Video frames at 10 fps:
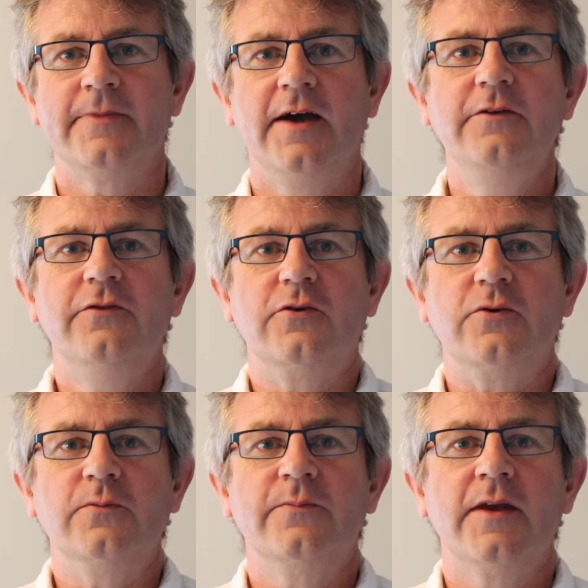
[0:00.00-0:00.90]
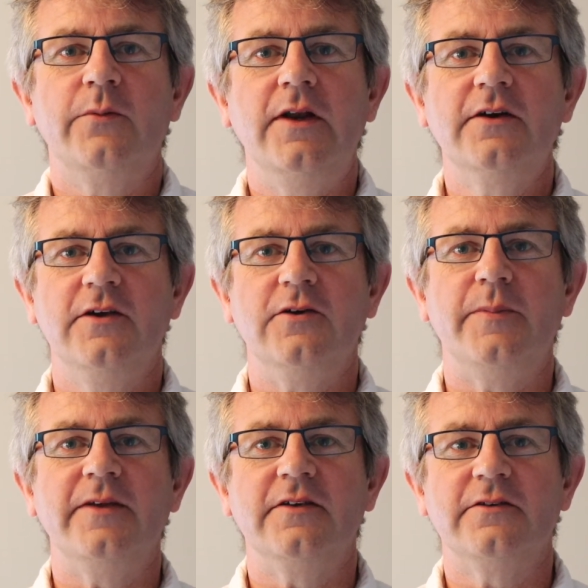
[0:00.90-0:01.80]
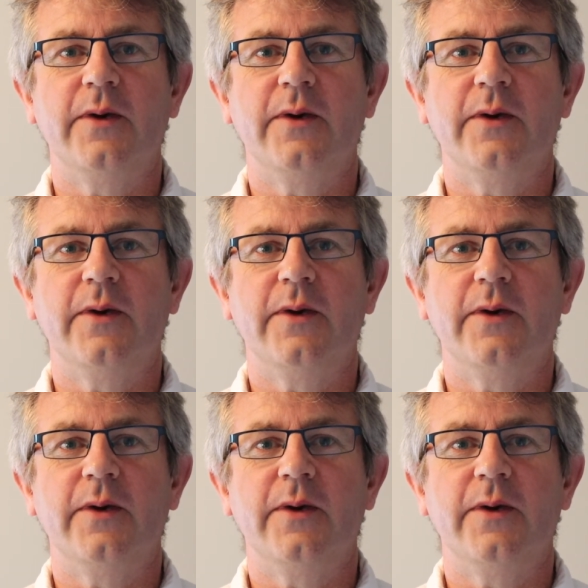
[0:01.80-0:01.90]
Overall, we look at your business